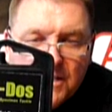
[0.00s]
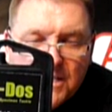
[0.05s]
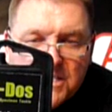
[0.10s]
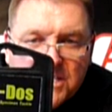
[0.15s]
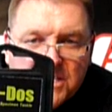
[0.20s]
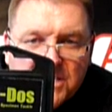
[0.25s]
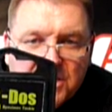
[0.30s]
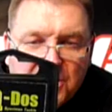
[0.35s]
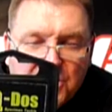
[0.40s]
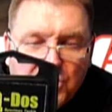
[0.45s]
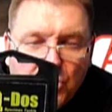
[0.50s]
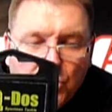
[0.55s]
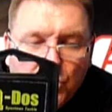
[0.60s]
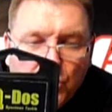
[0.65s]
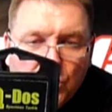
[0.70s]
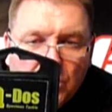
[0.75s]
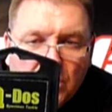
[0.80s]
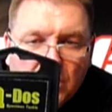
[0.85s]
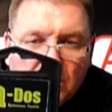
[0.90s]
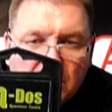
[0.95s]
This is the
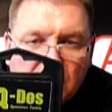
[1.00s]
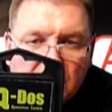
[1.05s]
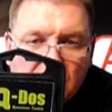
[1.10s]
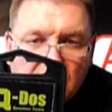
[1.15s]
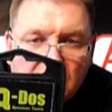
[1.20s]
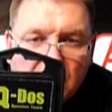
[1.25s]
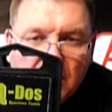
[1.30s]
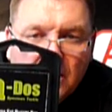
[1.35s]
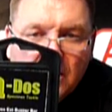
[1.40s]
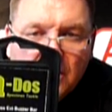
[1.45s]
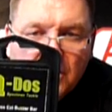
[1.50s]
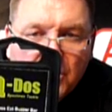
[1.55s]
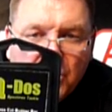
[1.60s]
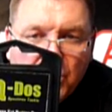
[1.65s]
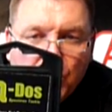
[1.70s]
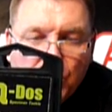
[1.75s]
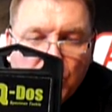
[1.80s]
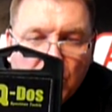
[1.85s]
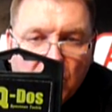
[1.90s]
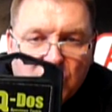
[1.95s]
new
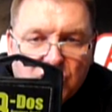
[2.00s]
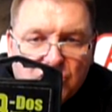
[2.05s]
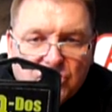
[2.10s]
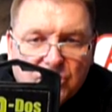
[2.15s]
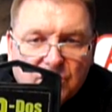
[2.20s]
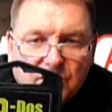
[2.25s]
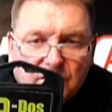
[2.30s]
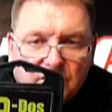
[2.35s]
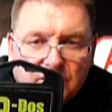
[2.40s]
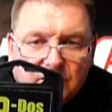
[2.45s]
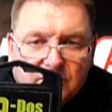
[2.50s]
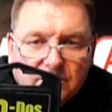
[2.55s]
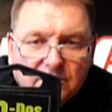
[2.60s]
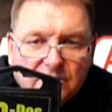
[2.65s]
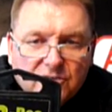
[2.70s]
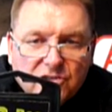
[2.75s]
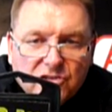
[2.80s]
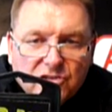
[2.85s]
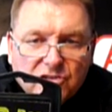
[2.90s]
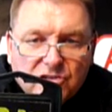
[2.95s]
Qdos
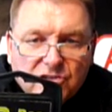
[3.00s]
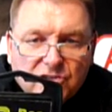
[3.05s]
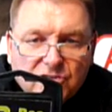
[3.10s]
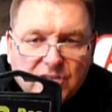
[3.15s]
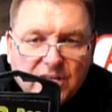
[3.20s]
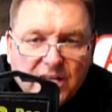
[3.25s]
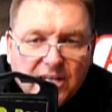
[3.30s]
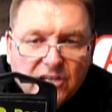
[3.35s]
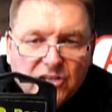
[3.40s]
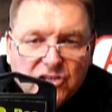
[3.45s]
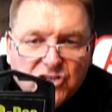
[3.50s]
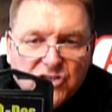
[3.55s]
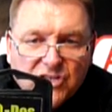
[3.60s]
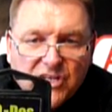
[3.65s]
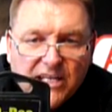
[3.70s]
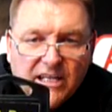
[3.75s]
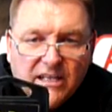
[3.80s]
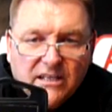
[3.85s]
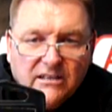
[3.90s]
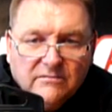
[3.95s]
stainless
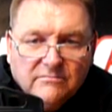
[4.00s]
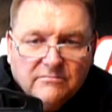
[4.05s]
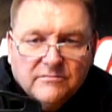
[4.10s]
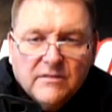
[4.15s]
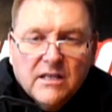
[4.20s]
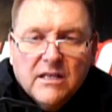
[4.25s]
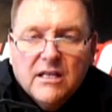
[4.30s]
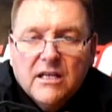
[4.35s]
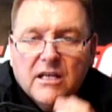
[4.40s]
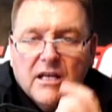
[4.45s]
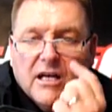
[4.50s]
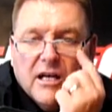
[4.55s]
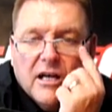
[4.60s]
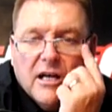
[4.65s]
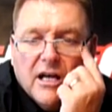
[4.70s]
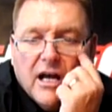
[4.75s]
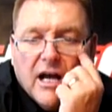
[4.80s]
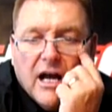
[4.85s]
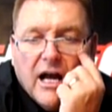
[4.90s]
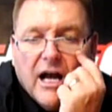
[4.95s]
steel
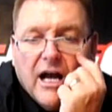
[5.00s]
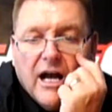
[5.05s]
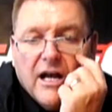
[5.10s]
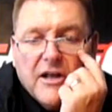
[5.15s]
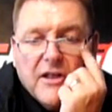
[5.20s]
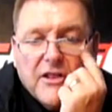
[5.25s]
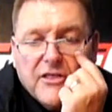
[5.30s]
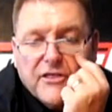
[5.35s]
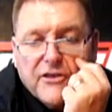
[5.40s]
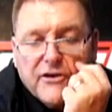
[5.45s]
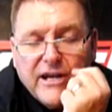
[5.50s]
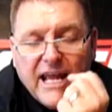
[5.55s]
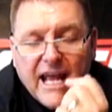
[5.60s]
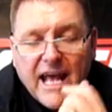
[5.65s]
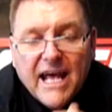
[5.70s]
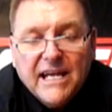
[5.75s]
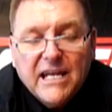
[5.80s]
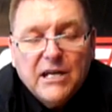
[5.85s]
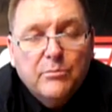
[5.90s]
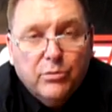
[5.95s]

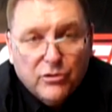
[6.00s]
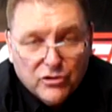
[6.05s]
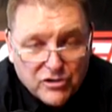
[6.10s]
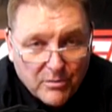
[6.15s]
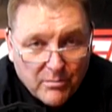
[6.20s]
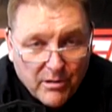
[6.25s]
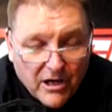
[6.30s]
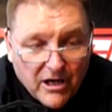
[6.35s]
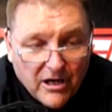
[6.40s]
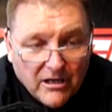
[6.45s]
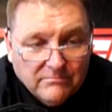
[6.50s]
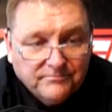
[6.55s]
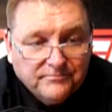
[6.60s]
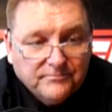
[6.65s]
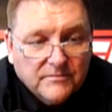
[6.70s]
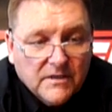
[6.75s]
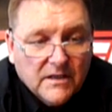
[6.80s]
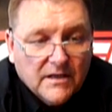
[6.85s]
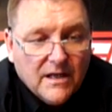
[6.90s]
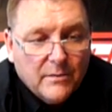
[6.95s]
three-headed buzzer bar.
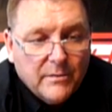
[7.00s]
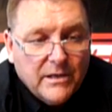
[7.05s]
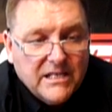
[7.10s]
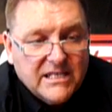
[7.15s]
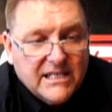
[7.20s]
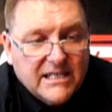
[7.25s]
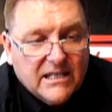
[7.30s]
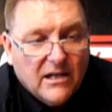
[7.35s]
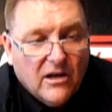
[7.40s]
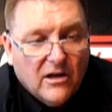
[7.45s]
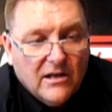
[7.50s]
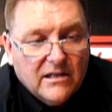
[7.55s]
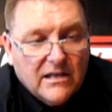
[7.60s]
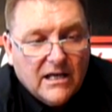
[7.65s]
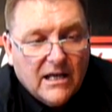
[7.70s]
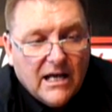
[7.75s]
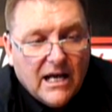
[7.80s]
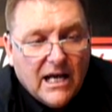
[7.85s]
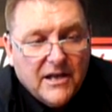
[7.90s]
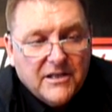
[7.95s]
That means
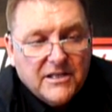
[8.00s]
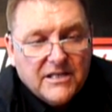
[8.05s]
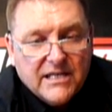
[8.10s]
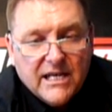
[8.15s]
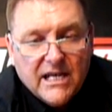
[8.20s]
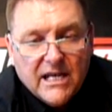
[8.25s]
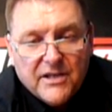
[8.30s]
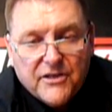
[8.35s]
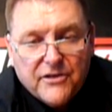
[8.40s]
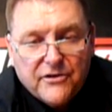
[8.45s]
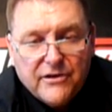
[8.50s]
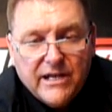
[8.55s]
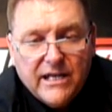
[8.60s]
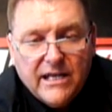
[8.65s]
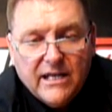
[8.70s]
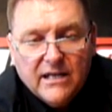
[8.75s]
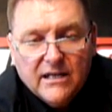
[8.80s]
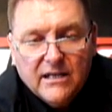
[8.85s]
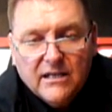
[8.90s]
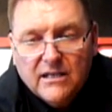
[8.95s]
it'll either take
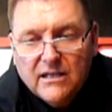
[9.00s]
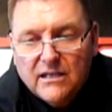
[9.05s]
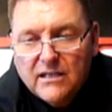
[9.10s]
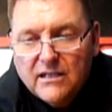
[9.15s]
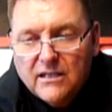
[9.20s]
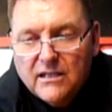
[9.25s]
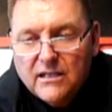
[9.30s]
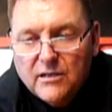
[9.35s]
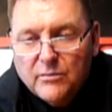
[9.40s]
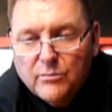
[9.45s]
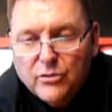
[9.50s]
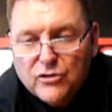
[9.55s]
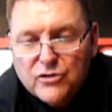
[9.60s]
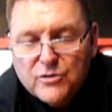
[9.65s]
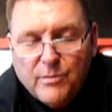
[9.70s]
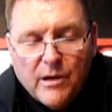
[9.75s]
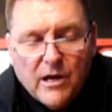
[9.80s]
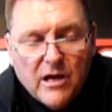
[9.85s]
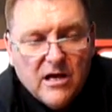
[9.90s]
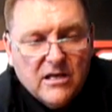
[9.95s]
three
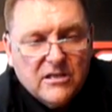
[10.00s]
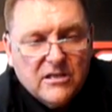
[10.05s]
bite